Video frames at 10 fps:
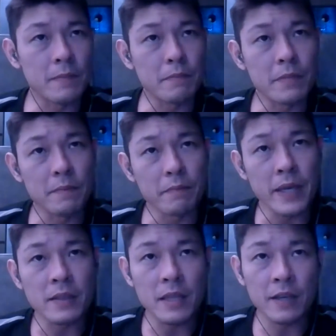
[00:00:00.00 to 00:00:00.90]

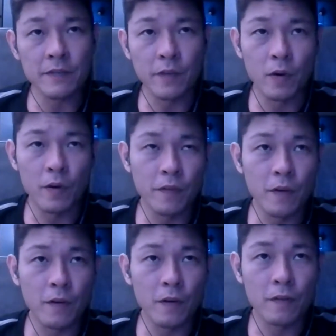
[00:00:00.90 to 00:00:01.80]
main thing for
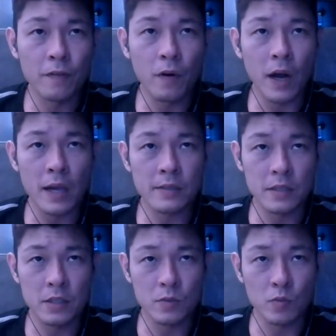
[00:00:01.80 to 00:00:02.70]
us
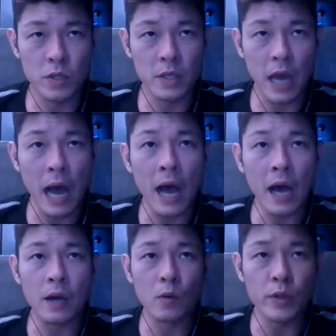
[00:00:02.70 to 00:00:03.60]
is we are
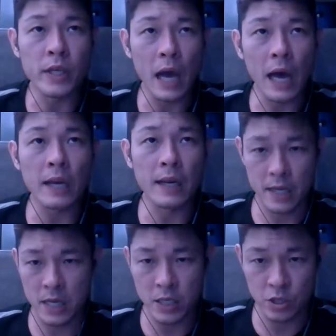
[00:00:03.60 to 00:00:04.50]

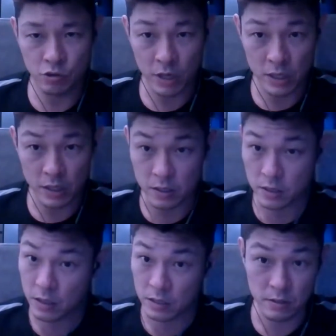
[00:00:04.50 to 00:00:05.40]
lacking instructors.
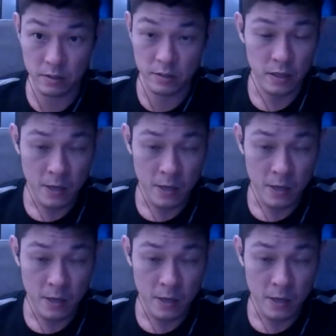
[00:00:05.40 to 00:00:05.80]
There's